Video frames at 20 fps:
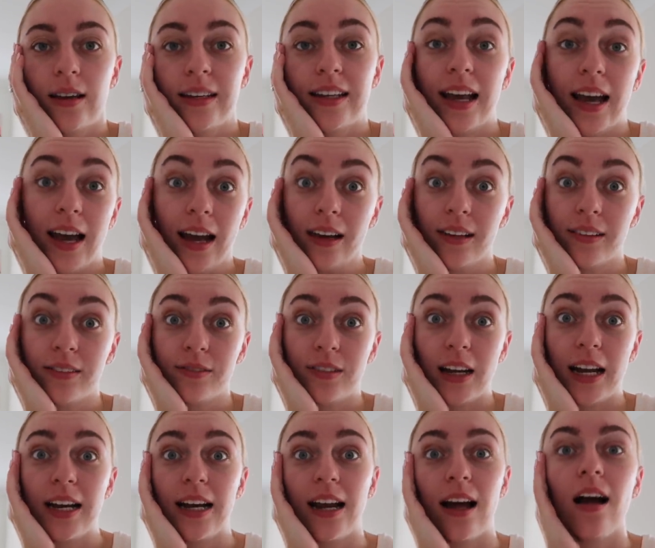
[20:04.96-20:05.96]
yeah,
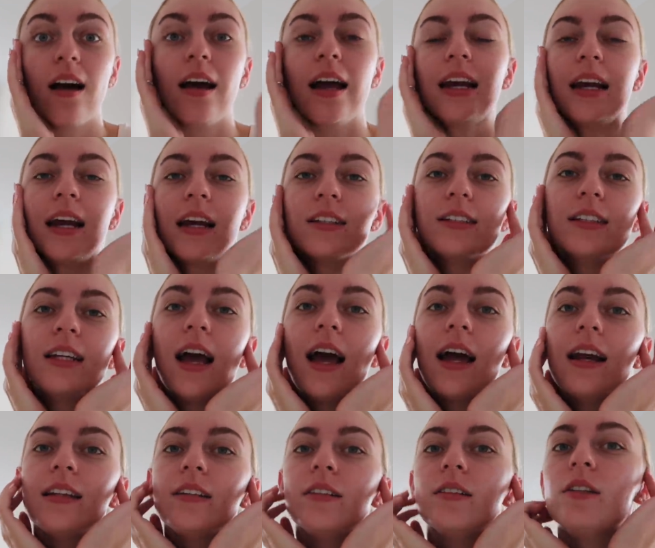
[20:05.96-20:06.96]
right now, and actually I
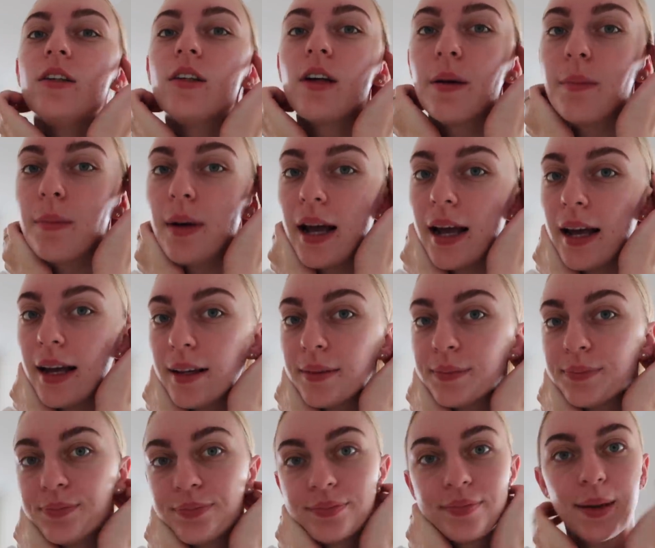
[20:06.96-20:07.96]
had a little look at my
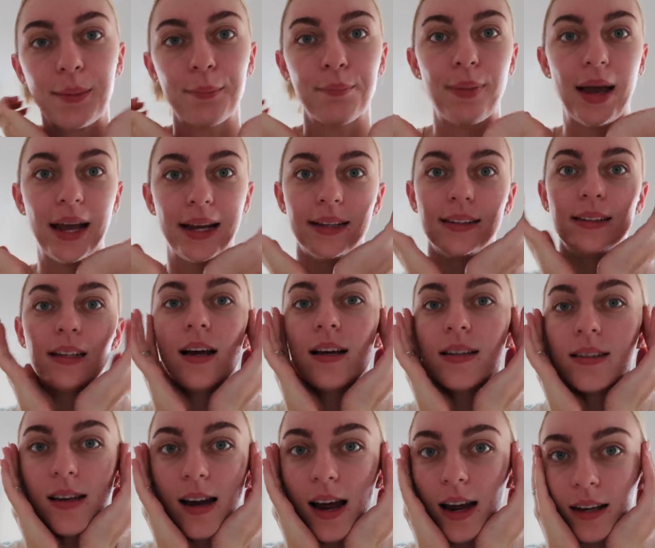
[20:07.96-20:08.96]
bank
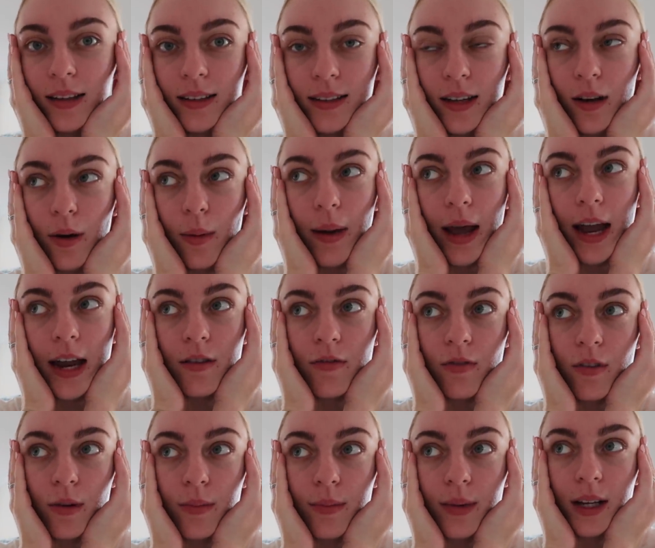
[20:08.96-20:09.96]
last night because I got paid
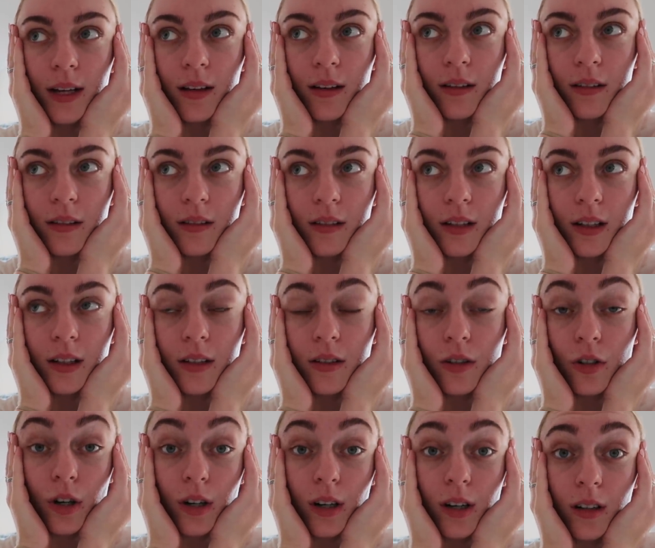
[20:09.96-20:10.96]
from like the
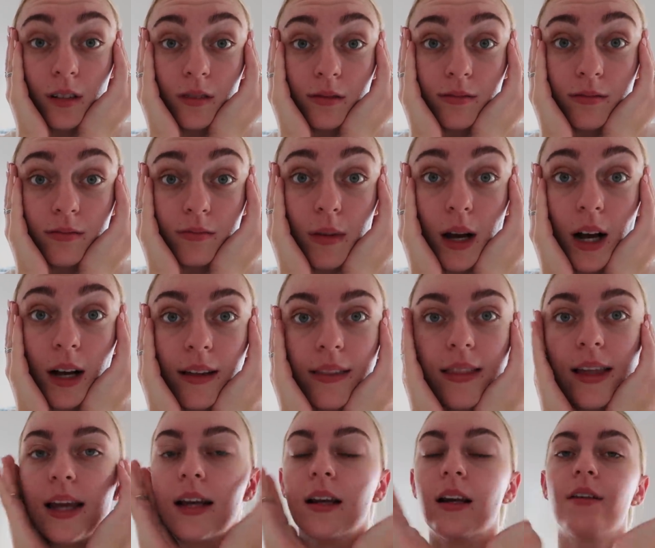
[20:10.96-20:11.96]
donut market
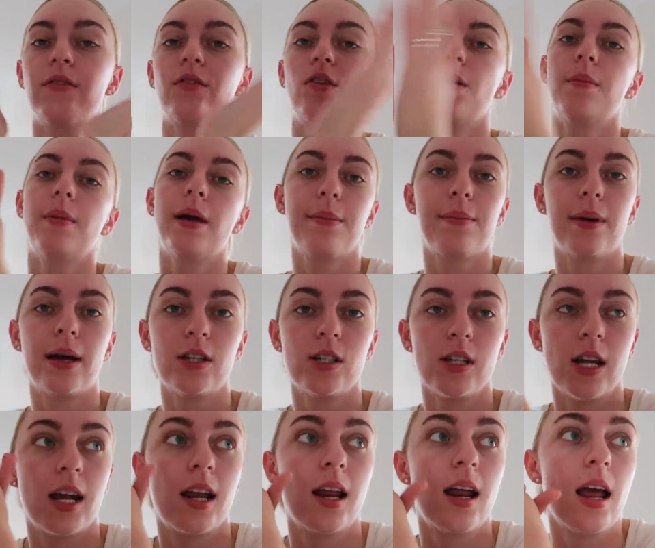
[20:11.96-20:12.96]
thing, and I've got my
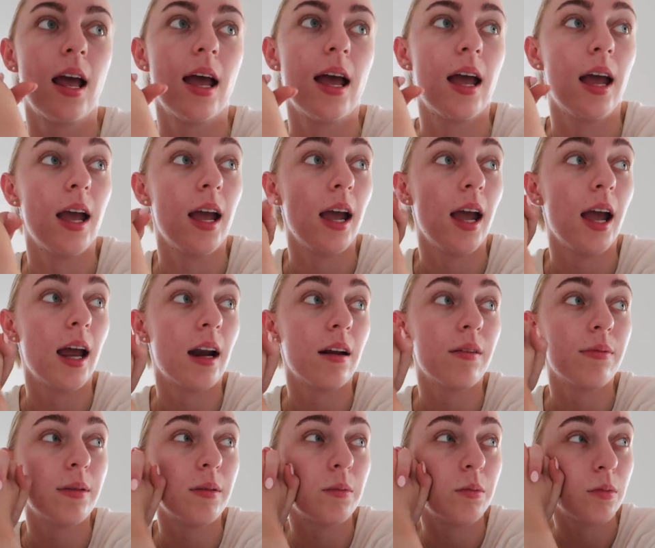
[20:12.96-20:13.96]
budget, and
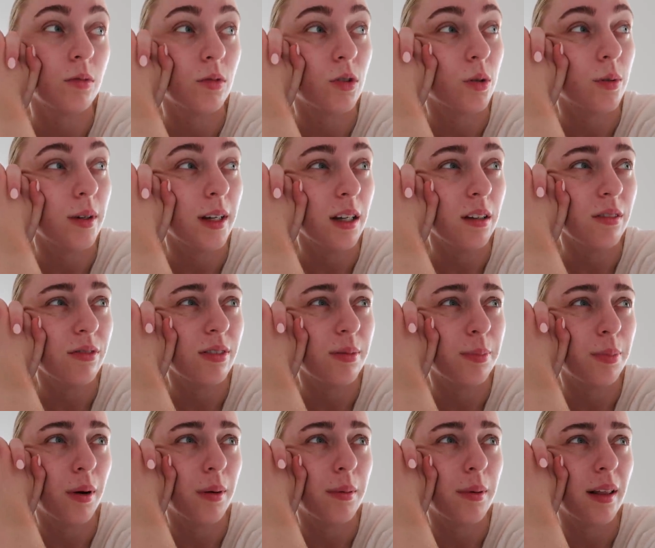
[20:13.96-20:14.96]
I've been doing it for
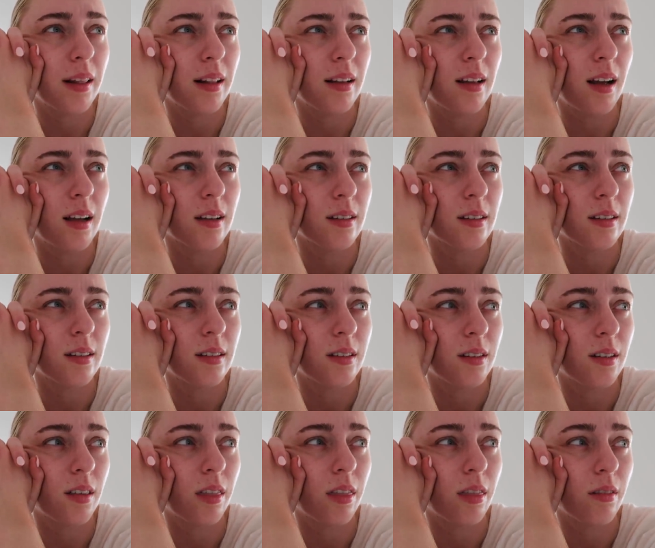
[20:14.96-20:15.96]
probably the
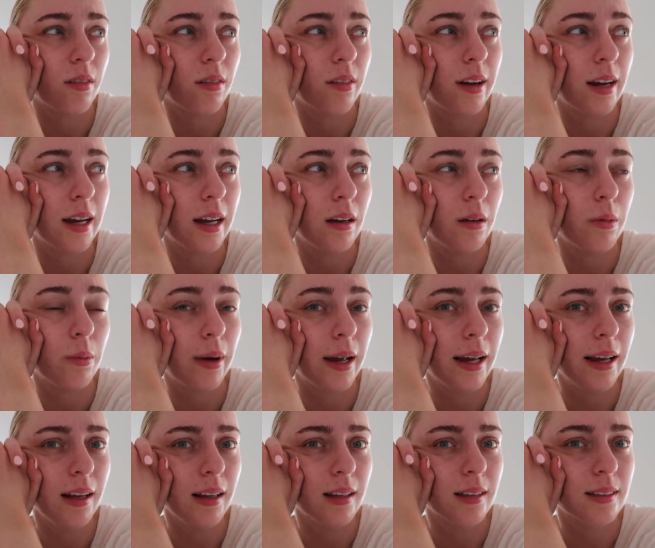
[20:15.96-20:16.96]
last 3
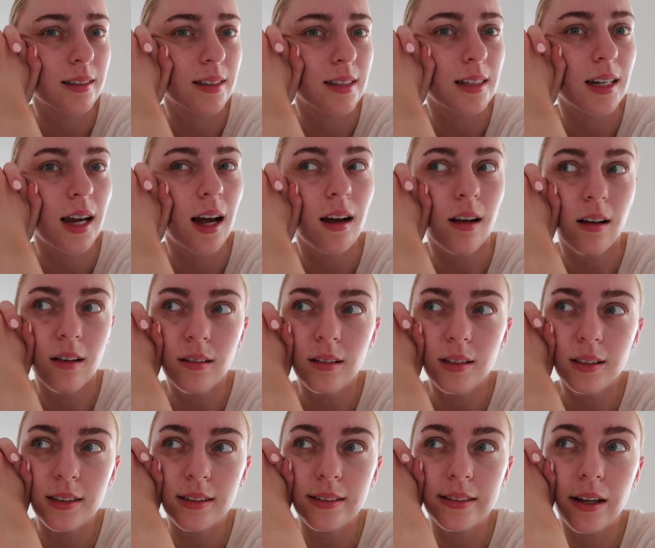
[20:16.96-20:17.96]
weeks now
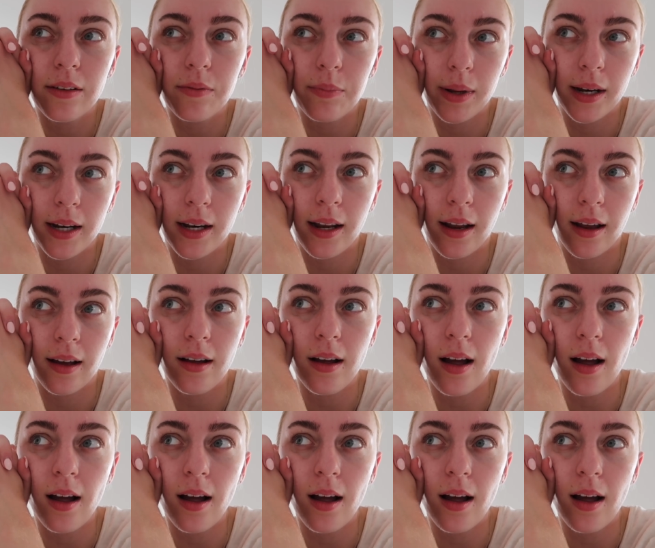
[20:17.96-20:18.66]
since I've been here.